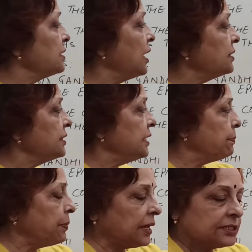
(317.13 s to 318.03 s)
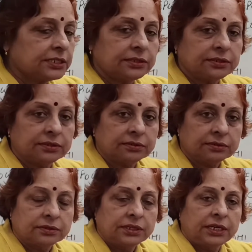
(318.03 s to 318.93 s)
Gandhi
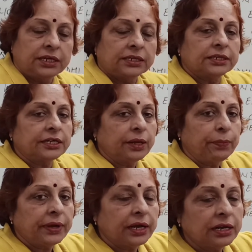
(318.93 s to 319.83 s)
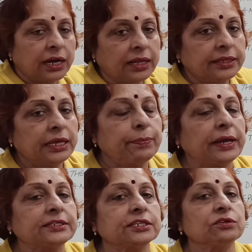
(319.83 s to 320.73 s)
pattern? The typical Gandhi
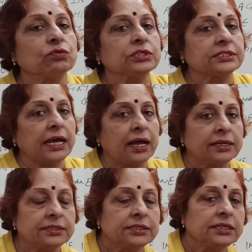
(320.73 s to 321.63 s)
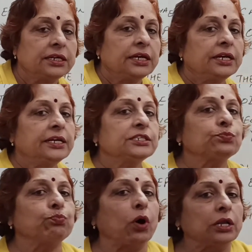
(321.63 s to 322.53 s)
pattern was that
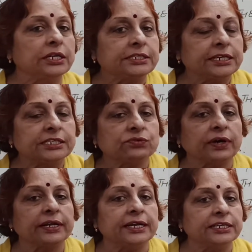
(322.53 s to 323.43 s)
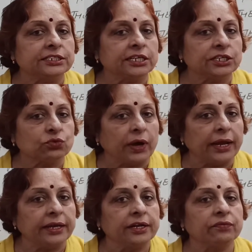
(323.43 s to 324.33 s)
his politics were
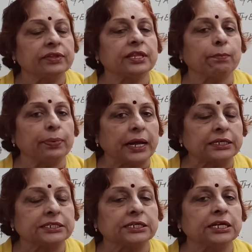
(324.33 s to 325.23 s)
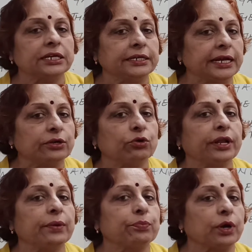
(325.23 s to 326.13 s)
intertwined with the practical
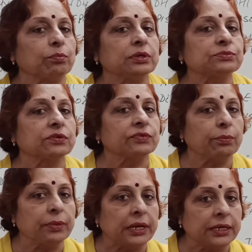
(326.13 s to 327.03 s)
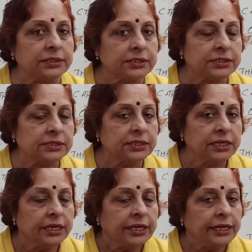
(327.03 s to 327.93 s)
day-to-day problems of the millions.
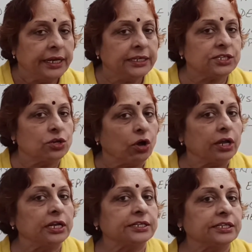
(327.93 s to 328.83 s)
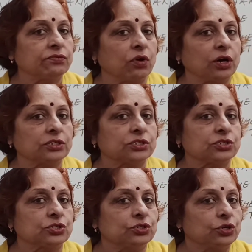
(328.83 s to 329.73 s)
His loyalty was